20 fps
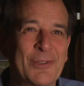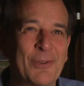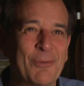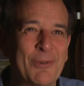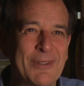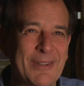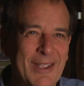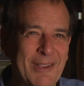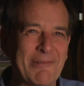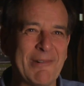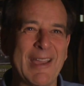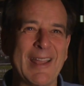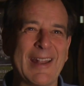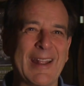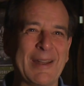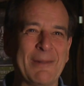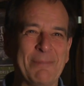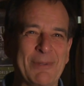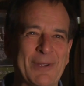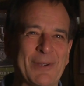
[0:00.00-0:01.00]
So when they ran
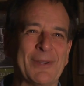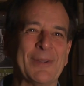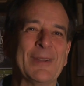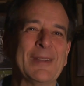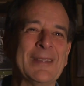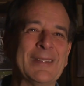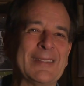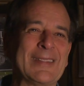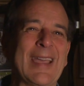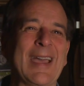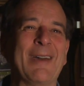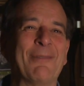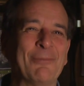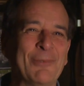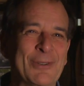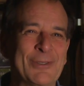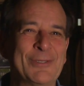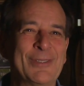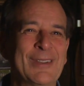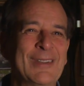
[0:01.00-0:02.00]
out of beer, that
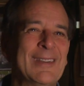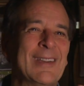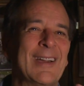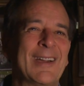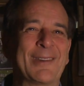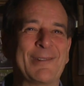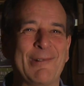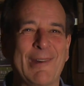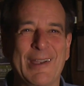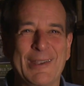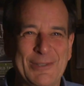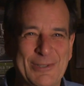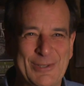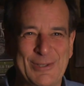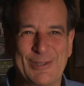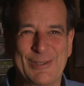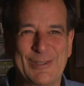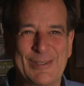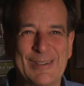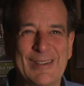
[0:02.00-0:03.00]
was a
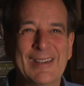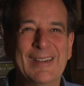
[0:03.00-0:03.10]
crisis.